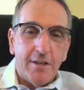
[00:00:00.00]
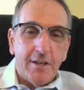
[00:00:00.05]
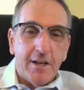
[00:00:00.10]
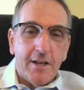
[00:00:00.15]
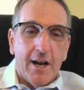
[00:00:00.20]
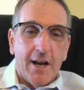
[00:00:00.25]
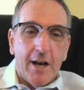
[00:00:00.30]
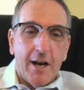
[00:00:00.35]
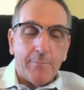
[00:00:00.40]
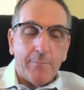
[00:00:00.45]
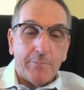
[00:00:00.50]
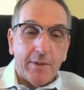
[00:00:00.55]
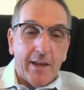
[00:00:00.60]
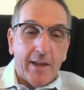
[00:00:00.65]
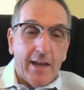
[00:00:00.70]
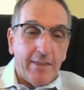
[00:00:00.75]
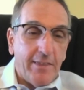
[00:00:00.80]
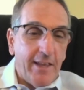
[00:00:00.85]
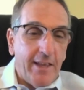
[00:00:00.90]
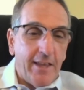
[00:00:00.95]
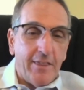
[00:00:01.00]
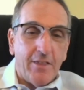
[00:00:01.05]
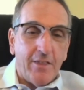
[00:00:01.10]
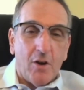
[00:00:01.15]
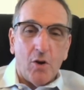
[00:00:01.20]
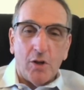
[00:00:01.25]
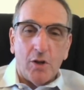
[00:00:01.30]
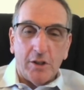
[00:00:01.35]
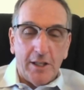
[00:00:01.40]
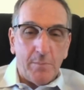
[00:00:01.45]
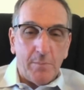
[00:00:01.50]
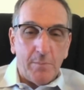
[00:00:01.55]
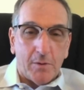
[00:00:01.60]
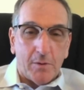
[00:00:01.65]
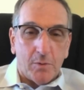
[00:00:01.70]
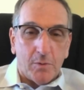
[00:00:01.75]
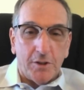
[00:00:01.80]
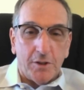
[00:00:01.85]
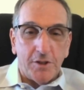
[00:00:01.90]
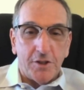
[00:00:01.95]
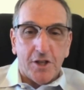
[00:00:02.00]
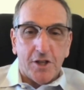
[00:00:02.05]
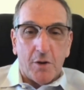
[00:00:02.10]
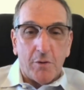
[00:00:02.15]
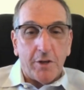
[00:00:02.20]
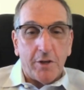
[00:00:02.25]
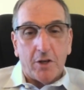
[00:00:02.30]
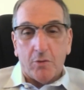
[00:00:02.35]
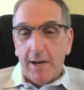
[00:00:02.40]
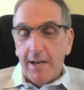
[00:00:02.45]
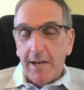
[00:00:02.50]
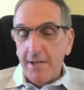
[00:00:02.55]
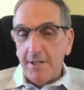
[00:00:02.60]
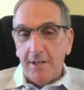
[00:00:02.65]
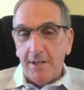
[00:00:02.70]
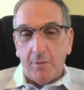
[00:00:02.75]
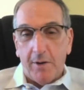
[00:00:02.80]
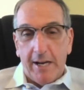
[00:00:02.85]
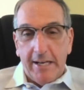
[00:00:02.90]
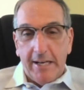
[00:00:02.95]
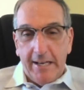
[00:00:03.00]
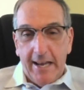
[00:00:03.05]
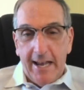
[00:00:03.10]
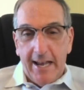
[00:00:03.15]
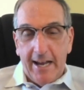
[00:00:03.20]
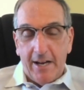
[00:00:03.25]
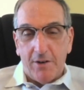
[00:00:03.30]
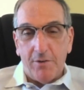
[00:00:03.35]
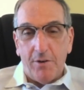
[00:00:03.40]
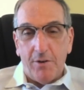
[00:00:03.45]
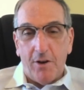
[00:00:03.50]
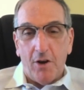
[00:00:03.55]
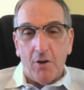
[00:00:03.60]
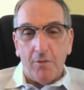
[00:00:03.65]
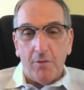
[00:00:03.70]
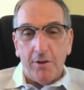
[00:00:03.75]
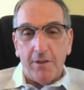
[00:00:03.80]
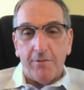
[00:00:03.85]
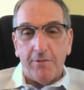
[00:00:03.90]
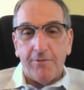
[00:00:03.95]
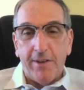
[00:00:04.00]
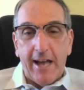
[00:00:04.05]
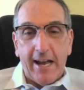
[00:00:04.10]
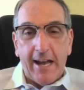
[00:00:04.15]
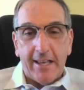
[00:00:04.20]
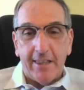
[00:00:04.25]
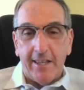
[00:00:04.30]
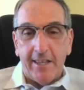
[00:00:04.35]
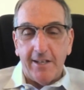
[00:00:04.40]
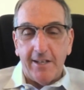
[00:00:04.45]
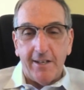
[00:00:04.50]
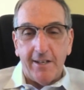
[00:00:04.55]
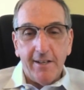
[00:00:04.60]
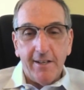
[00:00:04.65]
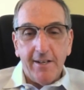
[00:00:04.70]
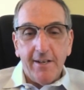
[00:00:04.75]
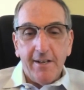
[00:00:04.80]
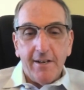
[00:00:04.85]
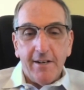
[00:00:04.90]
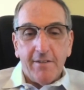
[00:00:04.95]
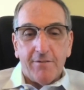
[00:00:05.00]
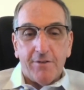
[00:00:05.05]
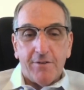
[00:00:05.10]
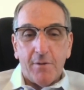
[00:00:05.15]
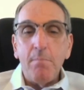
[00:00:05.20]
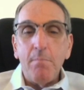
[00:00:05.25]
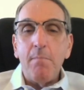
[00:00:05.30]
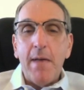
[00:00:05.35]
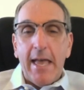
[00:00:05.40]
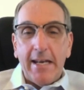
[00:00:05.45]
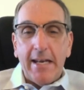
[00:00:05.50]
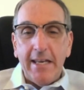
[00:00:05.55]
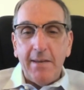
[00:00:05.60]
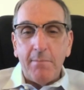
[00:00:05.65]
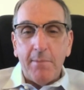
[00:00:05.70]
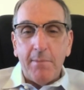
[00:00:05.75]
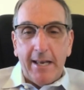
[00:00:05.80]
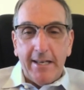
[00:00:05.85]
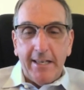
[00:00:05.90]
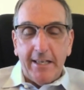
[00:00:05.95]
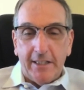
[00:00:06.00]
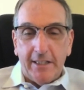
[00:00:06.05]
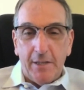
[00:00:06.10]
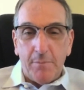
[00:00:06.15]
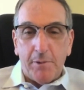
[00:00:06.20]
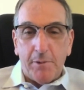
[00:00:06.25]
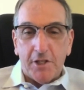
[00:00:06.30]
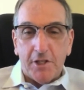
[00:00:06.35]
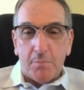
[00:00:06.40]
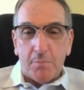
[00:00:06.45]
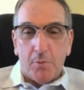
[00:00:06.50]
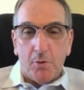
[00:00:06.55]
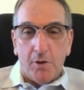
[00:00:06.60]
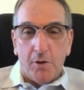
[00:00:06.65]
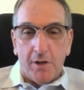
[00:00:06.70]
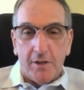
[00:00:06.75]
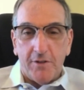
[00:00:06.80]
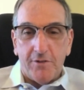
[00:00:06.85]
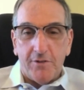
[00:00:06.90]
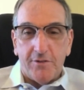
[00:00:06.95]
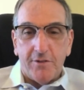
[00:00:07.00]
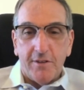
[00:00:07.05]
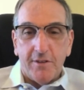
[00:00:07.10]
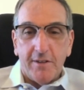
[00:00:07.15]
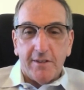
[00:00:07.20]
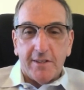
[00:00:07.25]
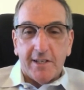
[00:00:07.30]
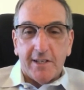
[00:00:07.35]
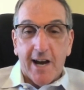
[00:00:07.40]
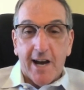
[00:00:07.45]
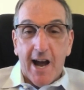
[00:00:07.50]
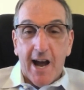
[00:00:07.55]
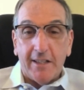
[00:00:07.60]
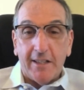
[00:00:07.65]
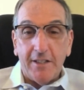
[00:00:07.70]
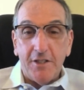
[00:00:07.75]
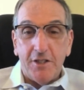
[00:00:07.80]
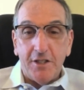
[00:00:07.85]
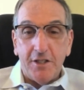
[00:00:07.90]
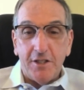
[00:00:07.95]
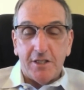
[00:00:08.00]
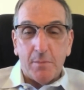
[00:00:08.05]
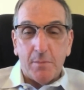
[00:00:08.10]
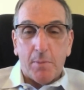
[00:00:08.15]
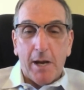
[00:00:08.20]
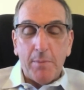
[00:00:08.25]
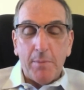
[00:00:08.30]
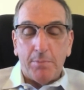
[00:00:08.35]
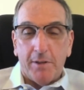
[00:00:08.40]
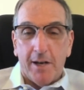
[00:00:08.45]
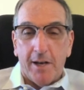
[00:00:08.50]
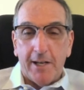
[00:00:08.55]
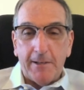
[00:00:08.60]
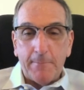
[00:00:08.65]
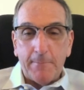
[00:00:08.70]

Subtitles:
And then the whole Olympic world is going crazy right now over the fact that for many, many Olympic sports, college is the pipeline.